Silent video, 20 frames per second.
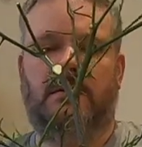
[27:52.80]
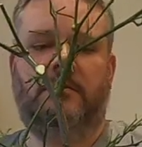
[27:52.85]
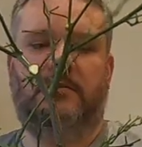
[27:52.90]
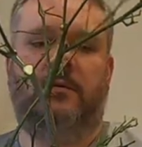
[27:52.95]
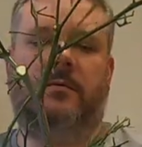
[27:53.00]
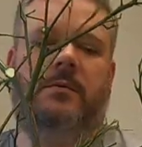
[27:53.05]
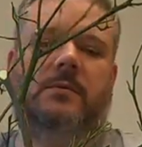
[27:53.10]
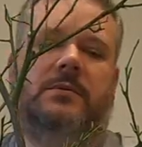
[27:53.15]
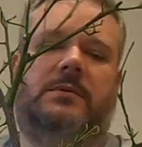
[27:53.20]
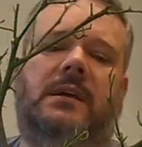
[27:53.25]

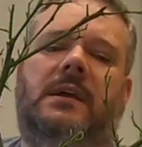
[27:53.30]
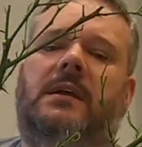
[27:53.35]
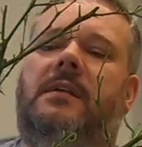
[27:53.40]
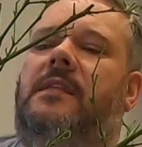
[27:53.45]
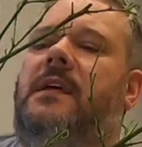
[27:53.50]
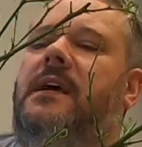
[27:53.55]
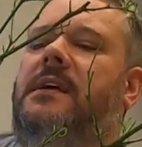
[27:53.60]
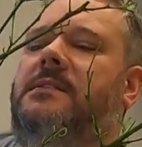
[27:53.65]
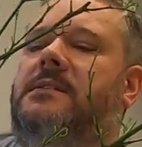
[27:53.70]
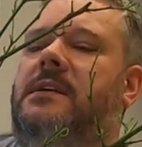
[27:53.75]
So we'll take
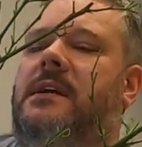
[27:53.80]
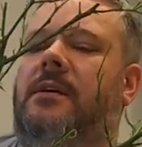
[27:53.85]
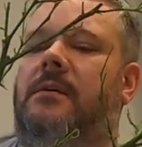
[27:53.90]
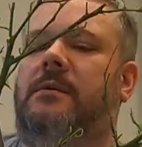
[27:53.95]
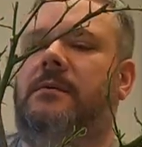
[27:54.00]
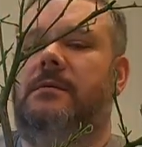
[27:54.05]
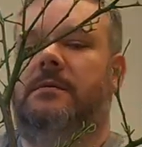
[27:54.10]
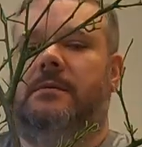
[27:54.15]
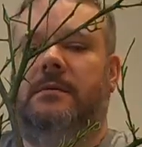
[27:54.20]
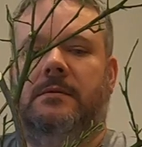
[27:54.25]
that
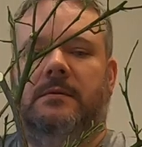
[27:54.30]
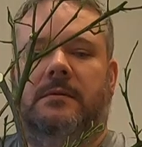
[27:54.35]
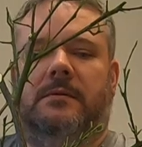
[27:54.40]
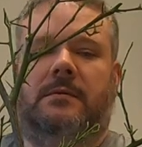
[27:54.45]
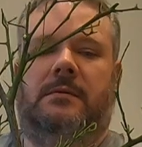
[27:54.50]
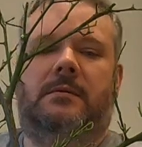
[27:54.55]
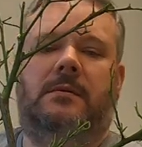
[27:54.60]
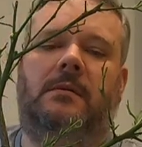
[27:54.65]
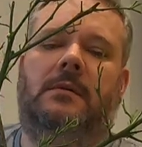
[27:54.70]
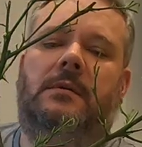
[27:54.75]
out
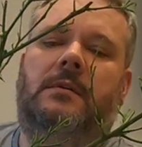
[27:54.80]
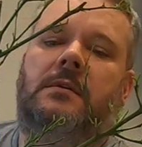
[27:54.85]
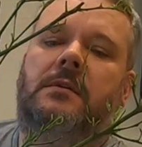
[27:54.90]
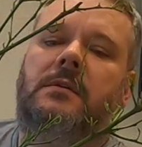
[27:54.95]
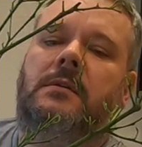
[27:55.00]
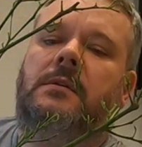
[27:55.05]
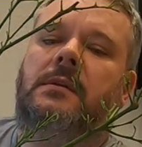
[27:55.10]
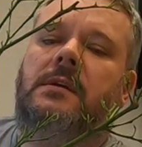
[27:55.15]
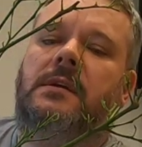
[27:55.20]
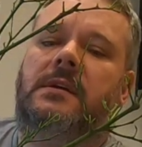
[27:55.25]

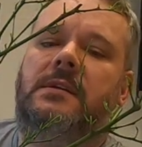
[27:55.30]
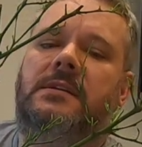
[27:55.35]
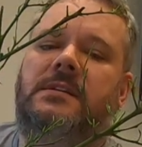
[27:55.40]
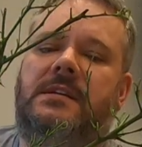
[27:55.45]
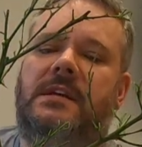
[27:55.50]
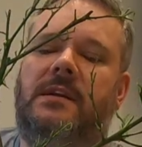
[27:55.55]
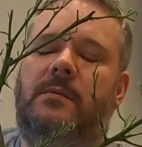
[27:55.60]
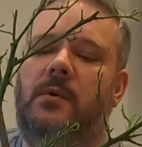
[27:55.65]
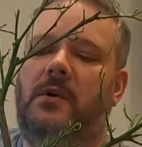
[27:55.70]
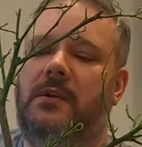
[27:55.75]
and
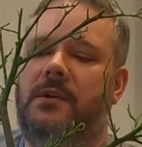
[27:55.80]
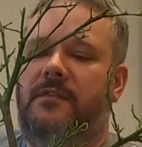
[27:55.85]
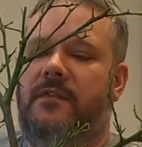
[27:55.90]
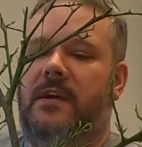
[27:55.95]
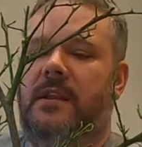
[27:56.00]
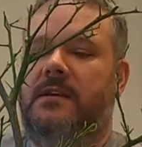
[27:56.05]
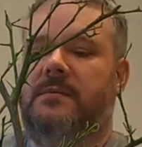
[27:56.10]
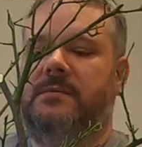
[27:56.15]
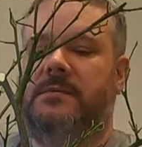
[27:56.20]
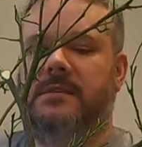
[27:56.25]
see what
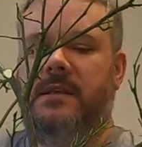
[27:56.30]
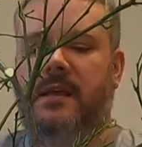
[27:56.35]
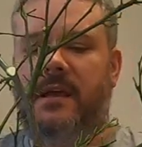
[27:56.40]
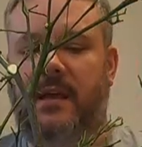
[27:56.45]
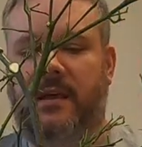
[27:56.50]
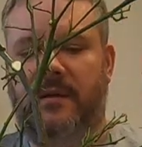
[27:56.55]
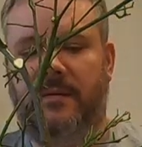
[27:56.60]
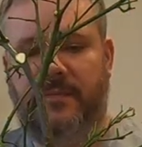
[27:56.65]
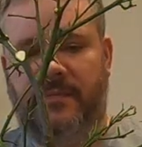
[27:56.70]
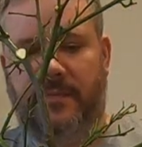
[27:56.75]
develops
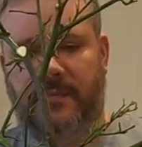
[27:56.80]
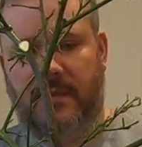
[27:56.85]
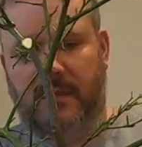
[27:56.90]
there.